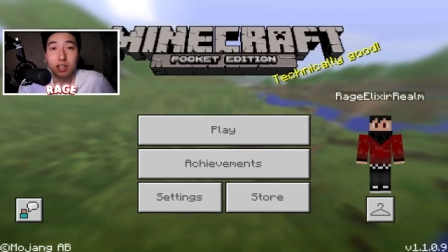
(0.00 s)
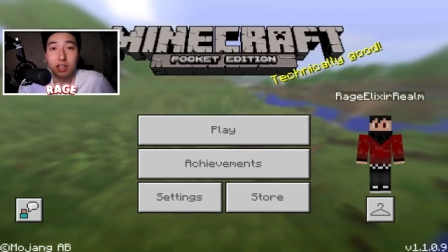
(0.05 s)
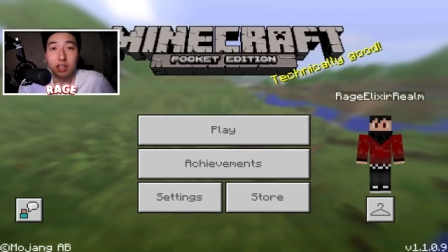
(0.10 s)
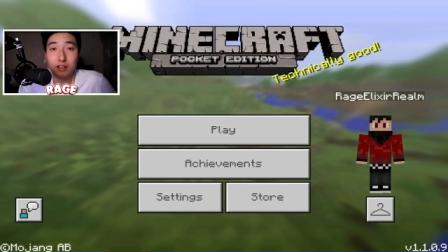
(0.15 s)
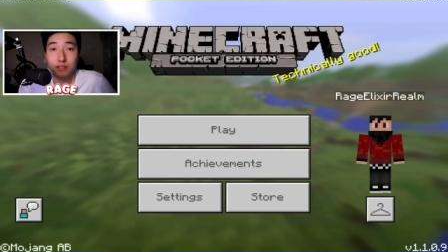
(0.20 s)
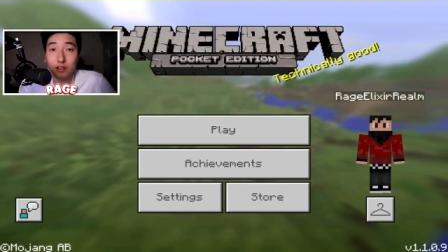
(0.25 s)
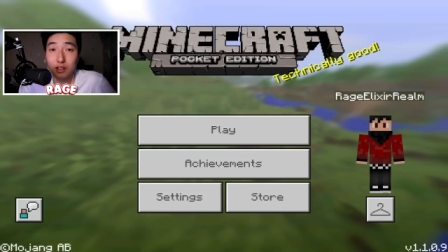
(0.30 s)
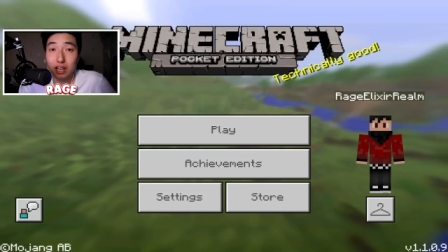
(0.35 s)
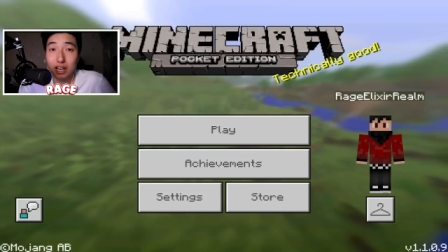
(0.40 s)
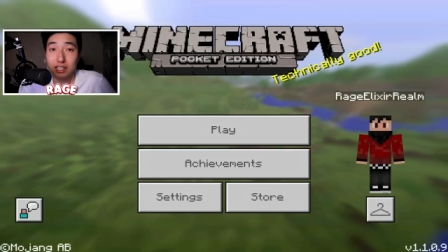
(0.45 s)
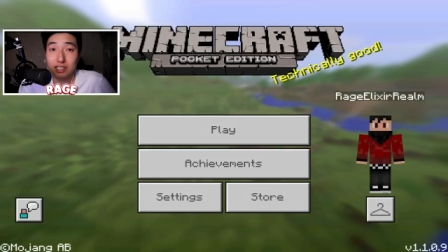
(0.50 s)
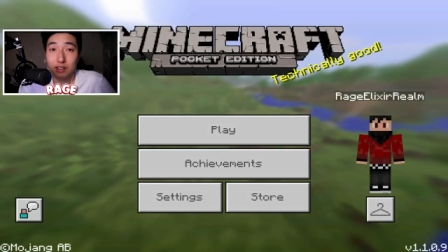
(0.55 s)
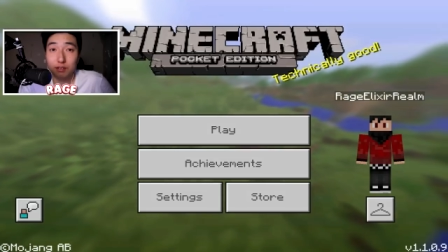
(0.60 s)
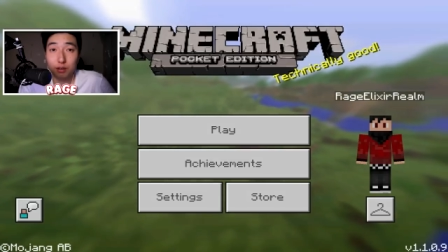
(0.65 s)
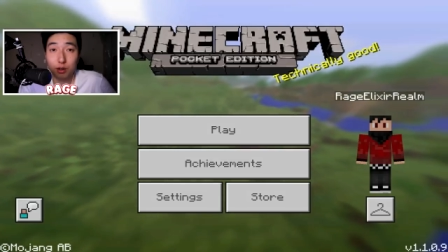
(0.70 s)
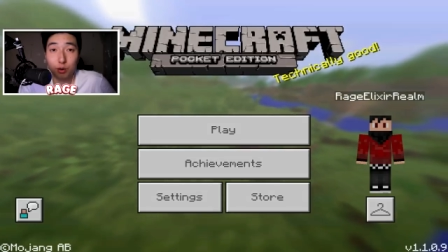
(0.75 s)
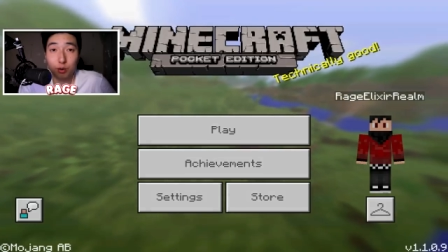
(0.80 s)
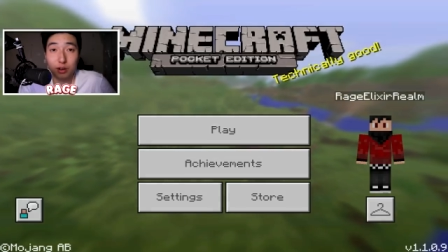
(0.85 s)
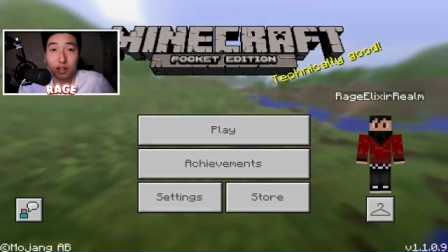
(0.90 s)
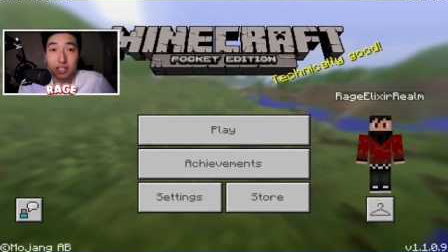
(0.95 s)
if you guys
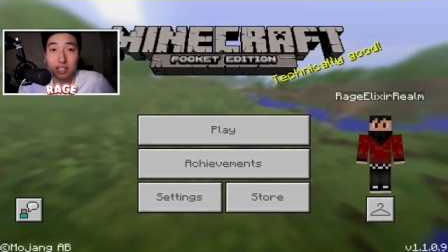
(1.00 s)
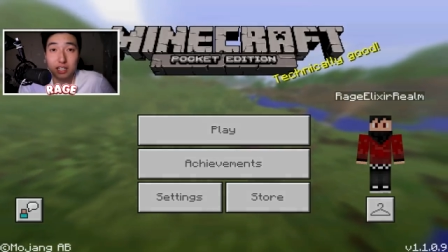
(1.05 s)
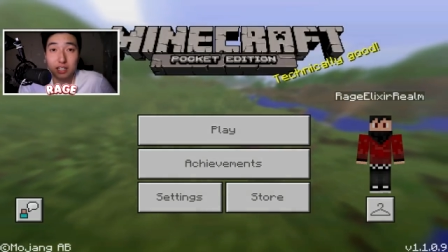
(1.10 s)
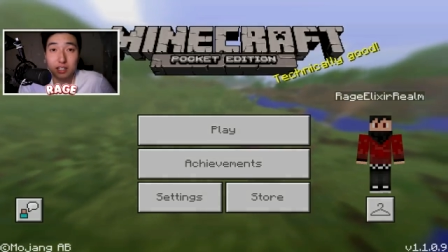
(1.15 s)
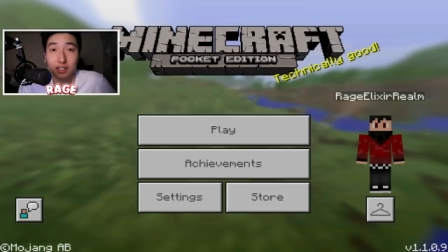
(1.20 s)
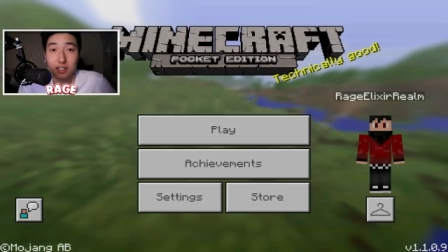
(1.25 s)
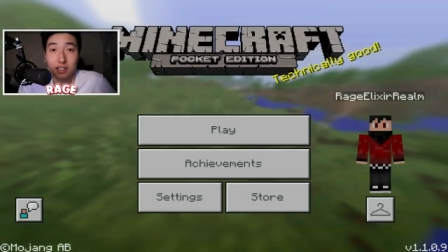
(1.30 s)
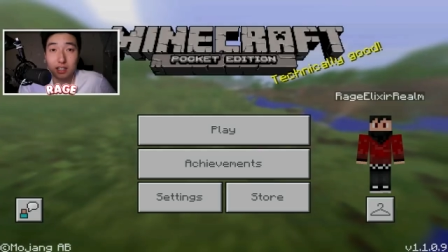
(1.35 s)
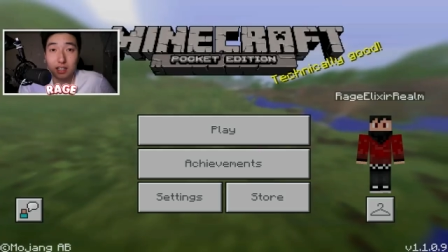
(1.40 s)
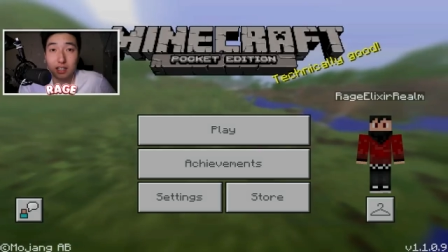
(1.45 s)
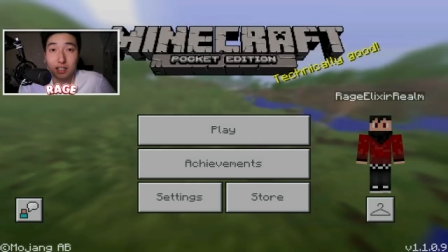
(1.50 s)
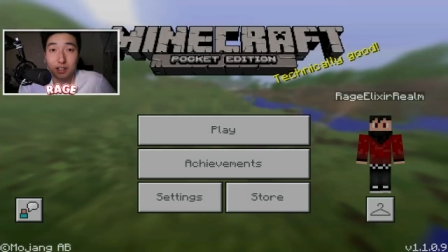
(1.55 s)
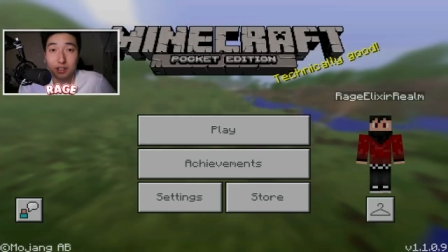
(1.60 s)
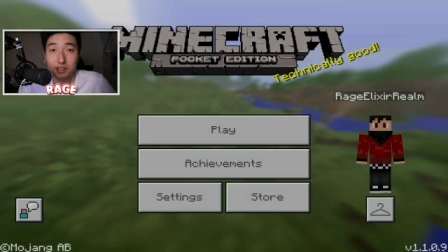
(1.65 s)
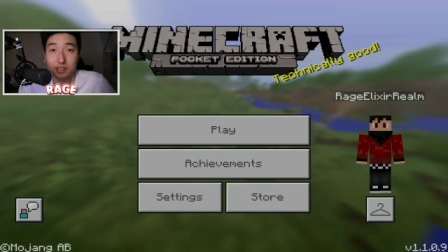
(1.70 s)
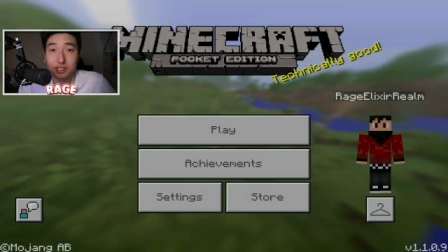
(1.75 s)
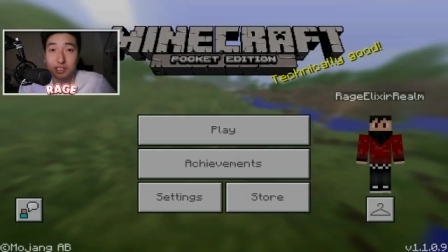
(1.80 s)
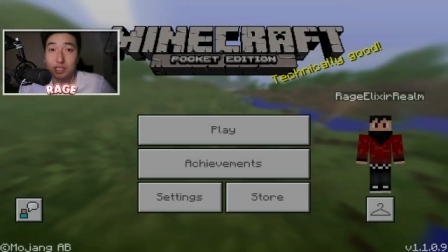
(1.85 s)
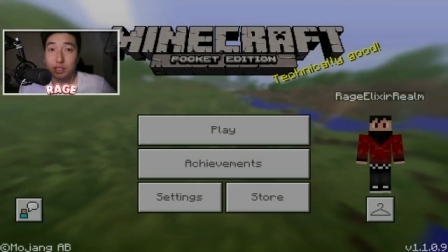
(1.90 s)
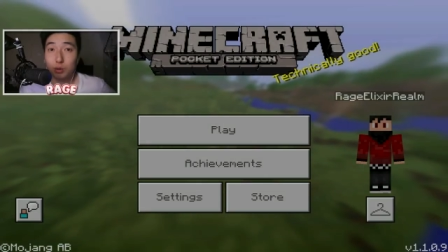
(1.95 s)
haven't already, and I'll
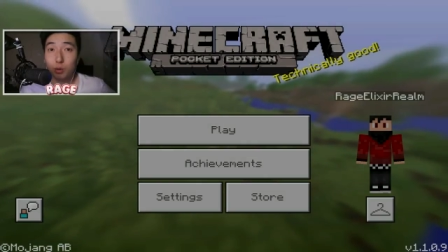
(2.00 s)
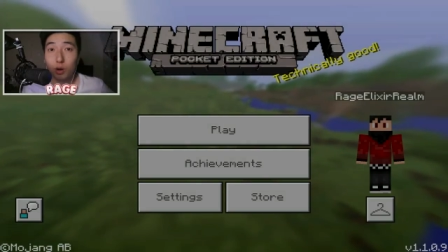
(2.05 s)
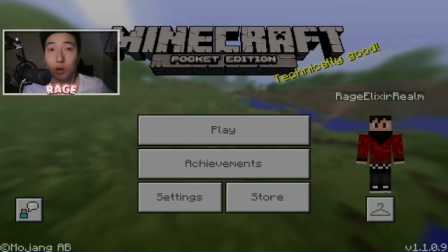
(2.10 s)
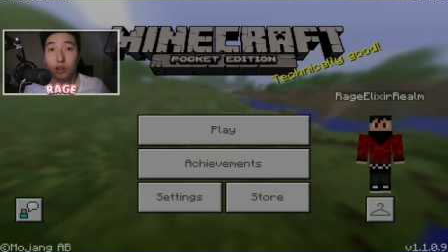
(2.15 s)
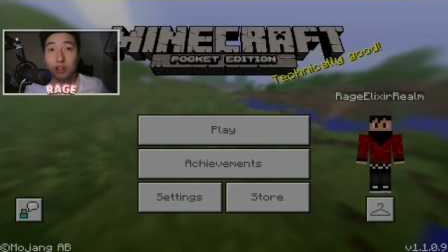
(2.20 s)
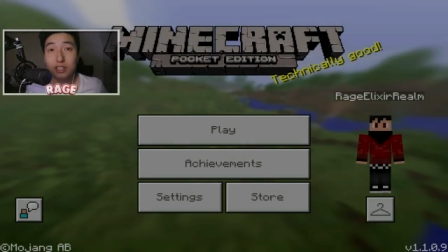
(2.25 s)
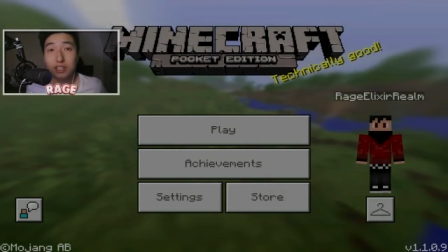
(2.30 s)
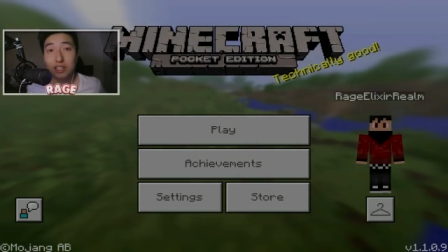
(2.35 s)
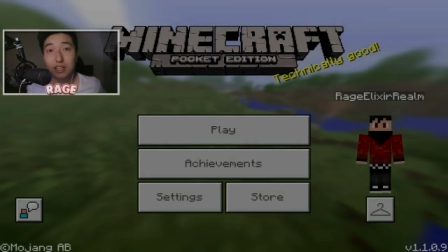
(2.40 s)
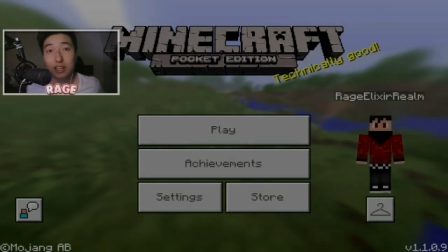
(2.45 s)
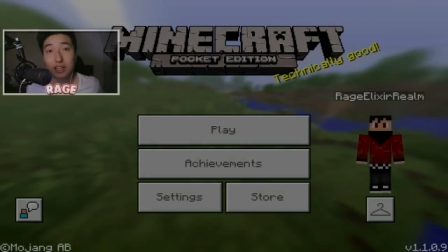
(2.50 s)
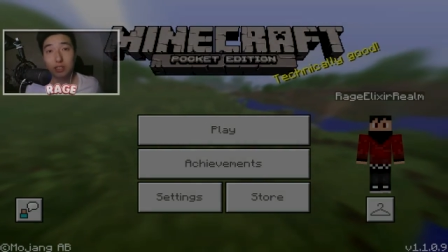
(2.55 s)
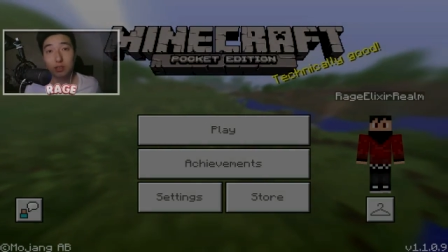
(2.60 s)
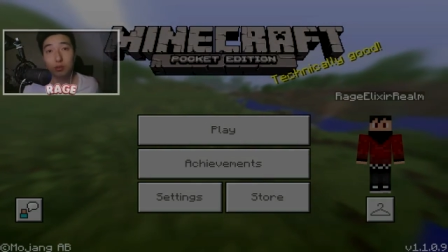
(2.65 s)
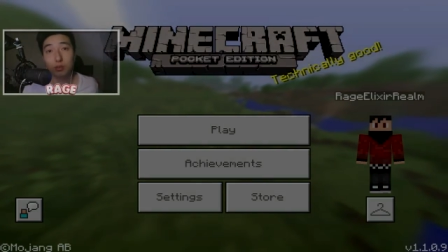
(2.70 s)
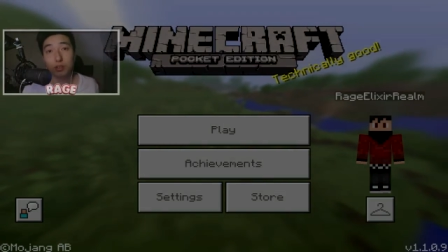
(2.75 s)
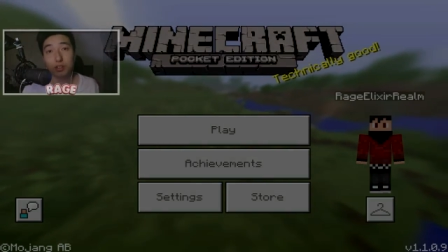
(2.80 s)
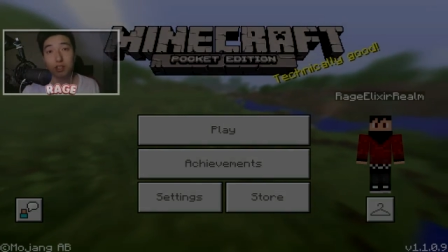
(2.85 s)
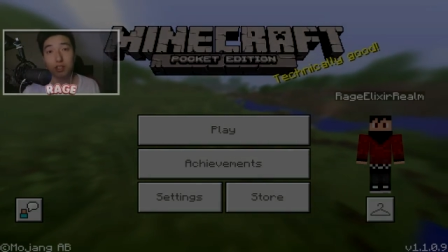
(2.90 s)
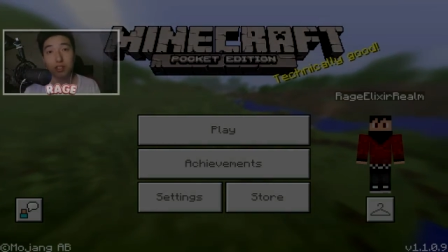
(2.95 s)
see you all in the next
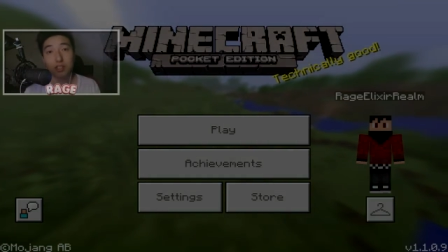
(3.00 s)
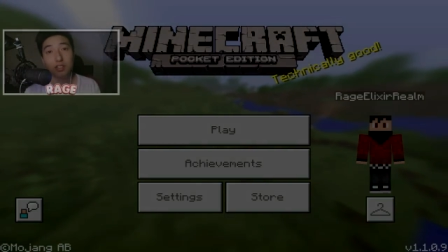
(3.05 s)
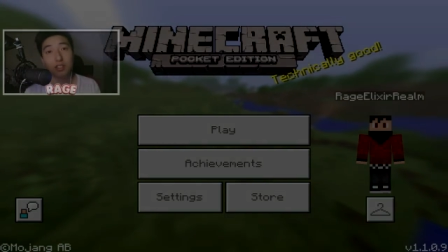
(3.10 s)
one.